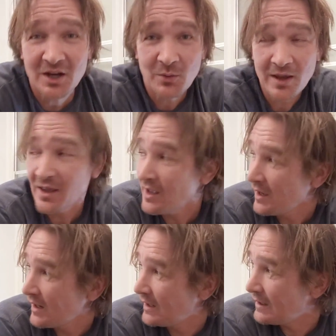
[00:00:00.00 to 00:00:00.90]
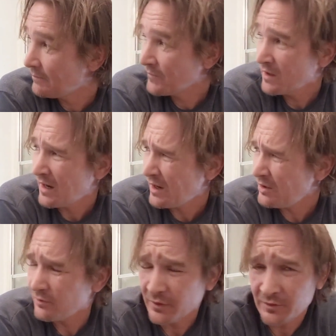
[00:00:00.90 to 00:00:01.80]
Anyway, I don't
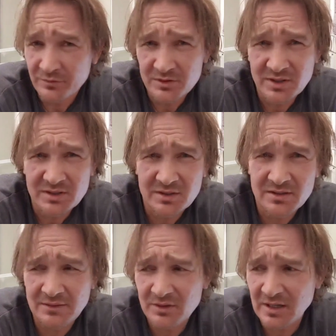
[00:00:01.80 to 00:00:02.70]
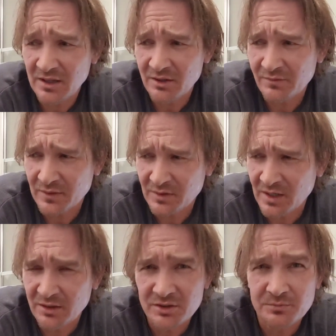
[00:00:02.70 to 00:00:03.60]
know, for $60, $70,
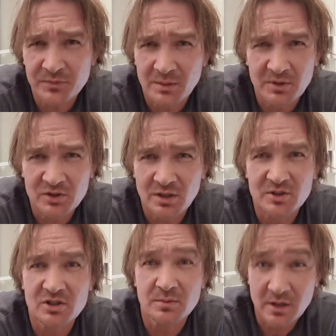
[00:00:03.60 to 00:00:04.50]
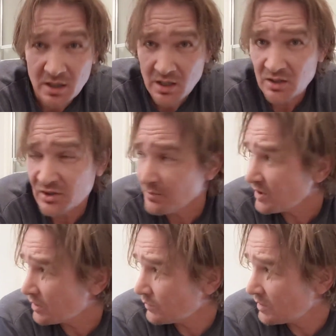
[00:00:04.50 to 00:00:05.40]
$50, I'm not sure how much I spent. Seems
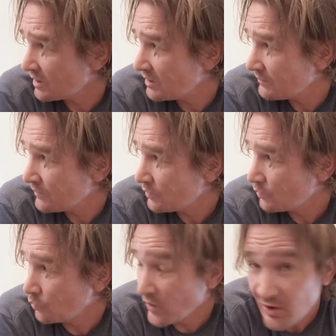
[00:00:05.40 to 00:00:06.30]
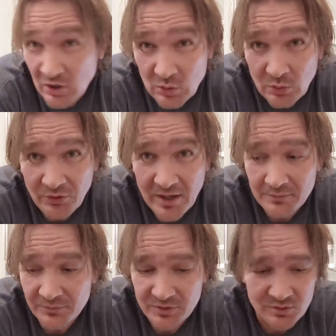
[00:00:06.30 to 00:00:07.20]
like a really, really cool
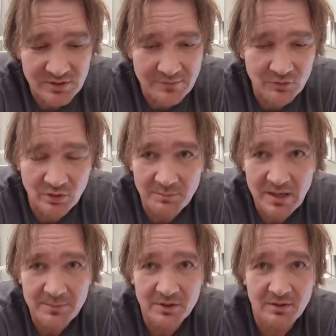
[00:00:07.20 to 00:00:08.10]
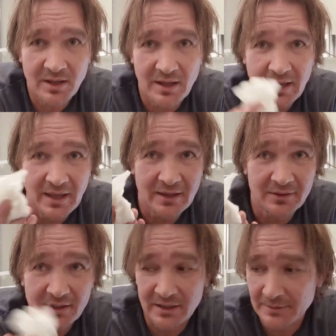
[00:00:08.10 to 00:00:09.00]
thing to save toilet paper
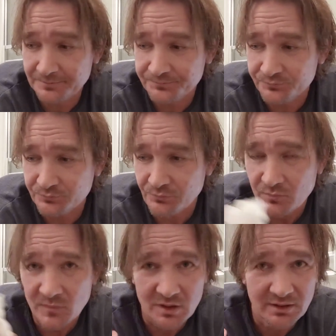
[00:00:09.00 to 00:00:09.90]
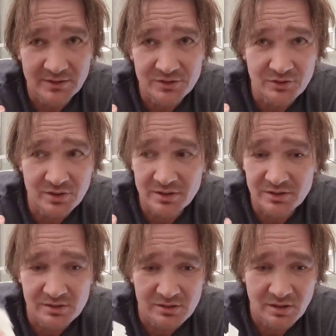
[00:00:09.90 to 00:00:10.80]
and less
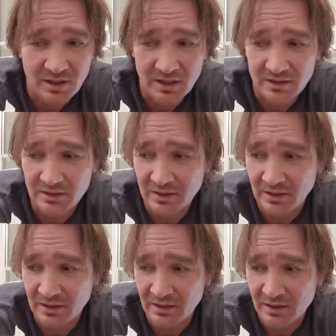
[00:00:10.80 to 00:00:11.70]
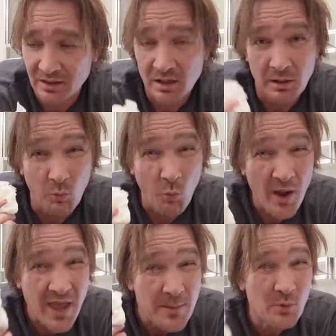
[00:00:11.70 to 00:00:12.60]
trees and
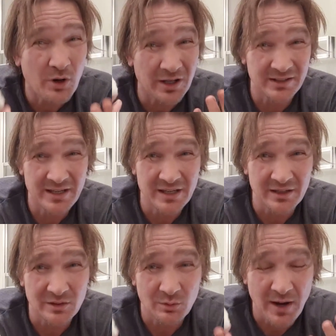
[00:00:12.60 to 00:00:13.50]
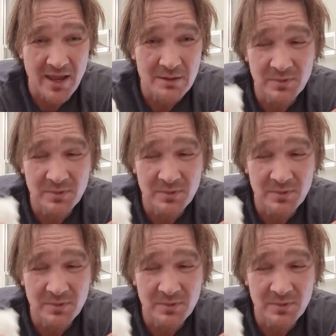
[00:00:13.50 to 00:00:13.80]
way more clean, right?